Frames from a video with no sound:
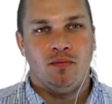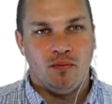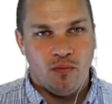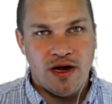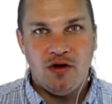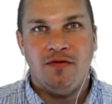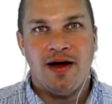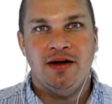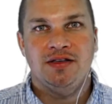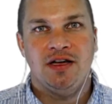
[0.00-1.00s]
when you
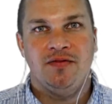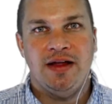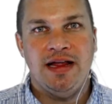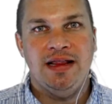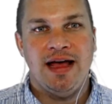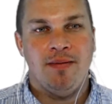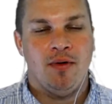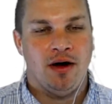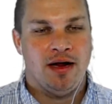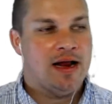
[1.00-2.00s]
find yourself in that
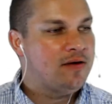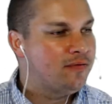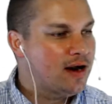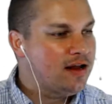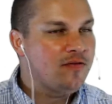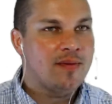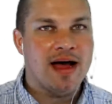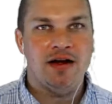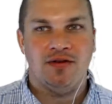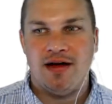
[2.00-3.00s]
market, and for any of
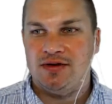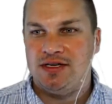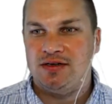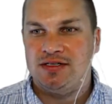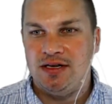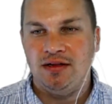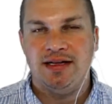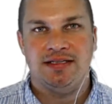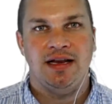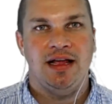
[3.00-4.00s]
my drivers that are still
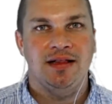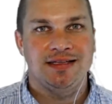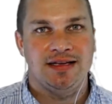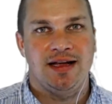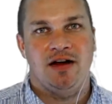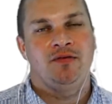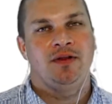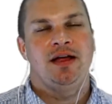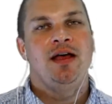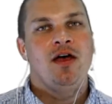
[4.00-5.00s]
listening, listen
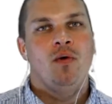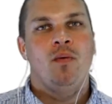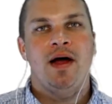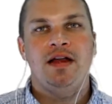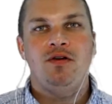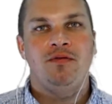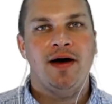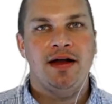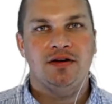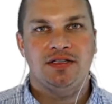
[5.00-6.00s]
carefully. When you
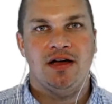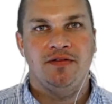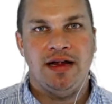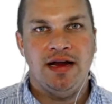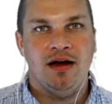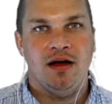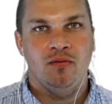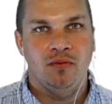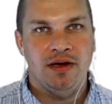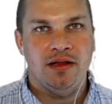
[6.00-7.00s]
find yourself in a
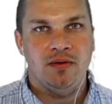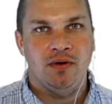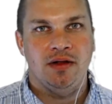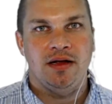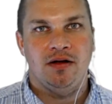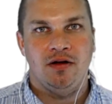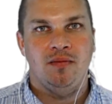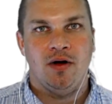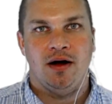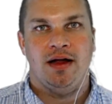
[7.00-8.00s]
really, really good
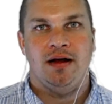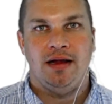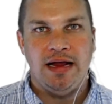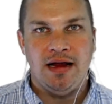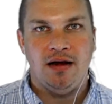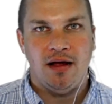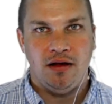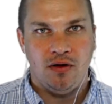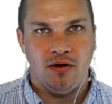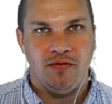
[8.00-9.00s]
market in
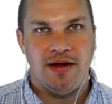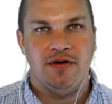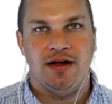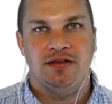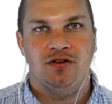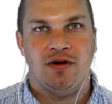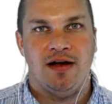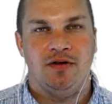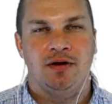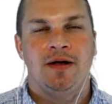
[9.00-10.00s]
your favor as a
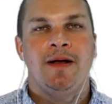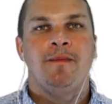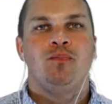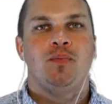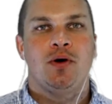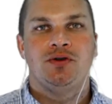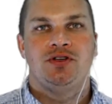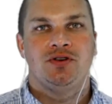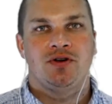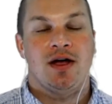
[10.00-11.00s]
driver, post
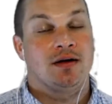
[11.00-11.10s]
your truck.